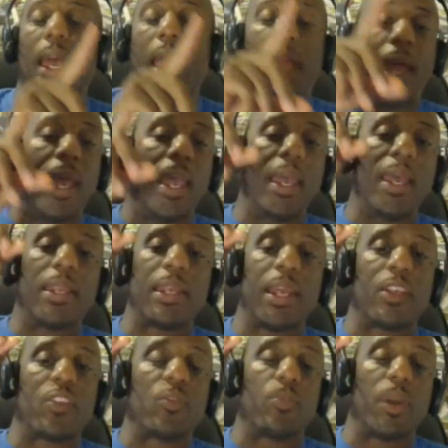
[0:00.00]
and
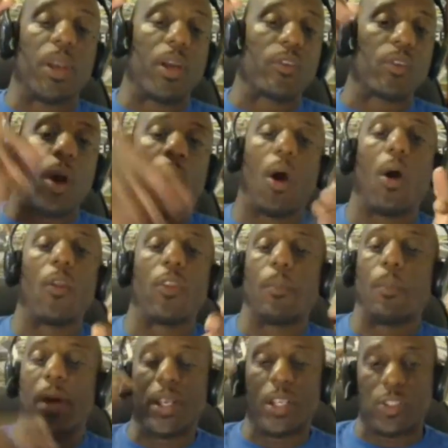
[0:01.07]
experience all the
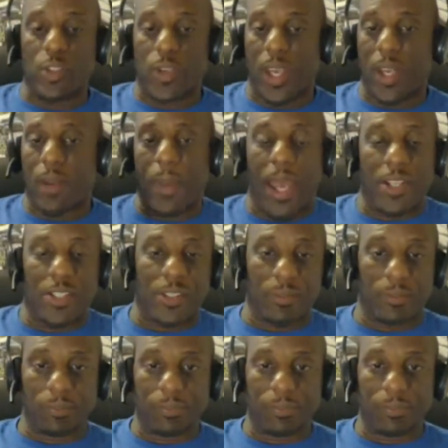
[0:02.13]
money that you can imagine.